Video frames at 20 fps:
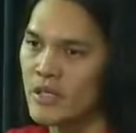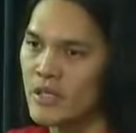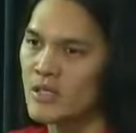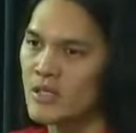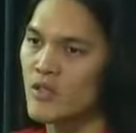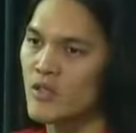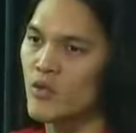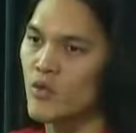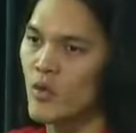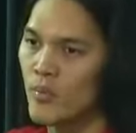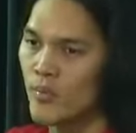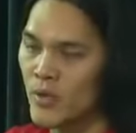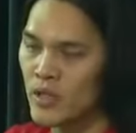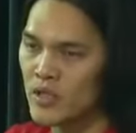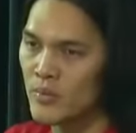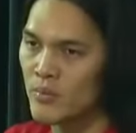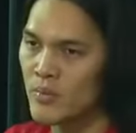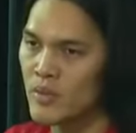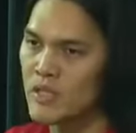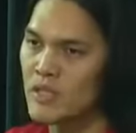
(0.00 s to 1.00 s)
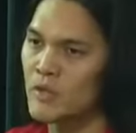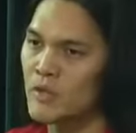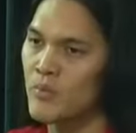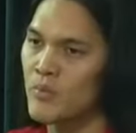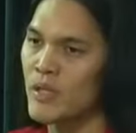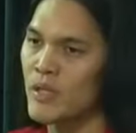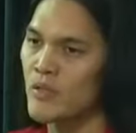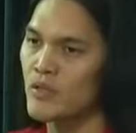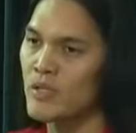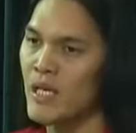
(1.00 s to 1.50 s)
They just threw a bunch of
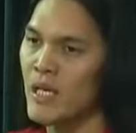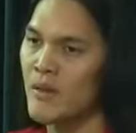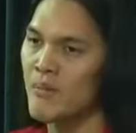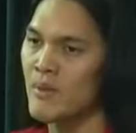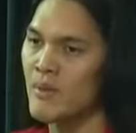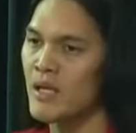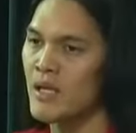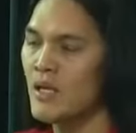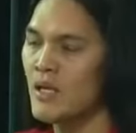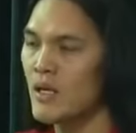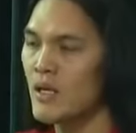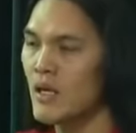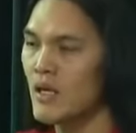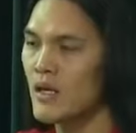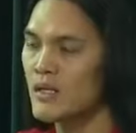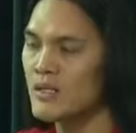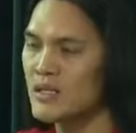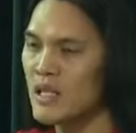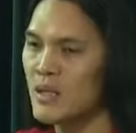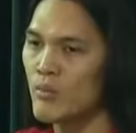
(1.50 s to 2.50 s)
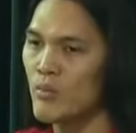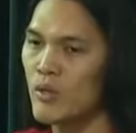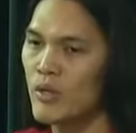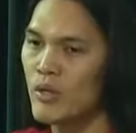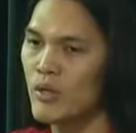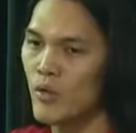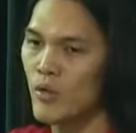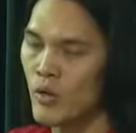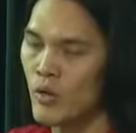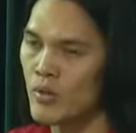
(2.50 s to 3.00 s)
misdemeanors at me. Same
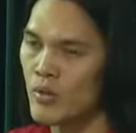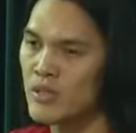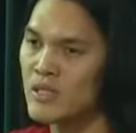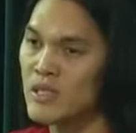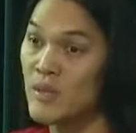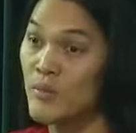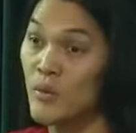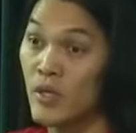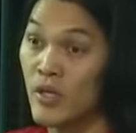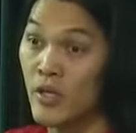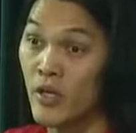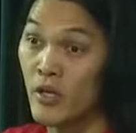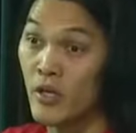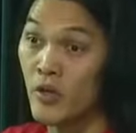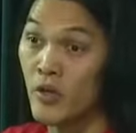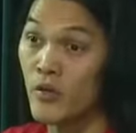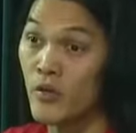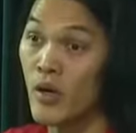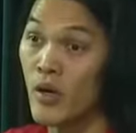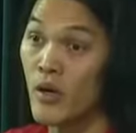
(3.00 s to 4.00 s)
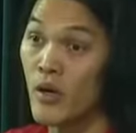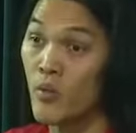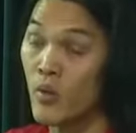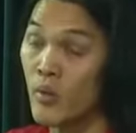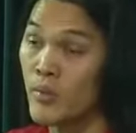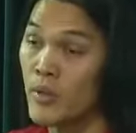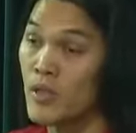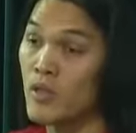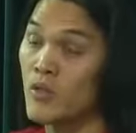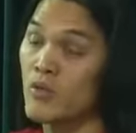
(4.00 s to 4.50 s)
with Norma. Same with another
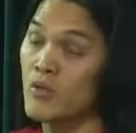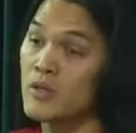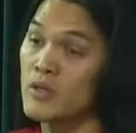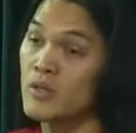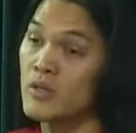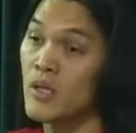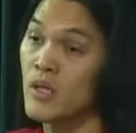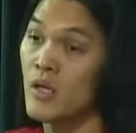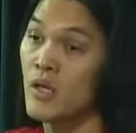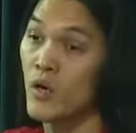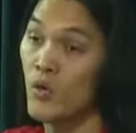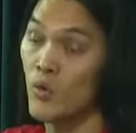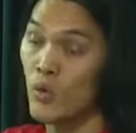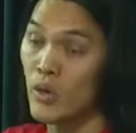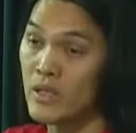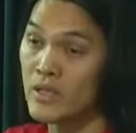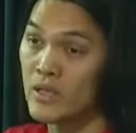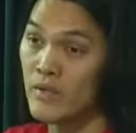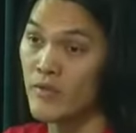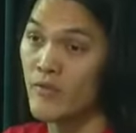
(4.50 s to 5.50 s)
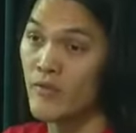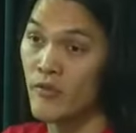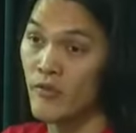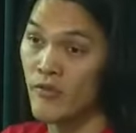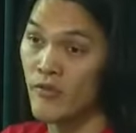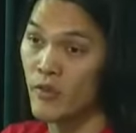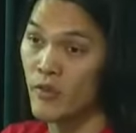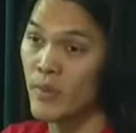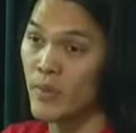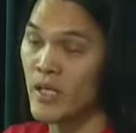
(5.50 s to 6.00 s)
woman who was arrested for
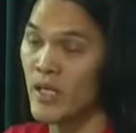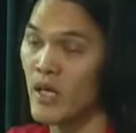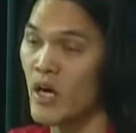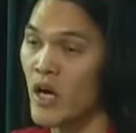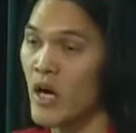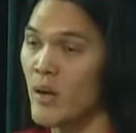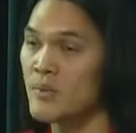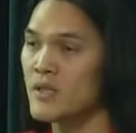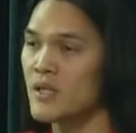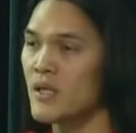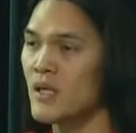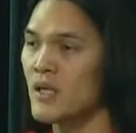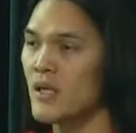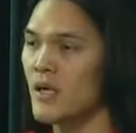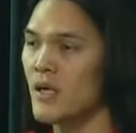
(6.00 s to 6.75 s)
filming cops.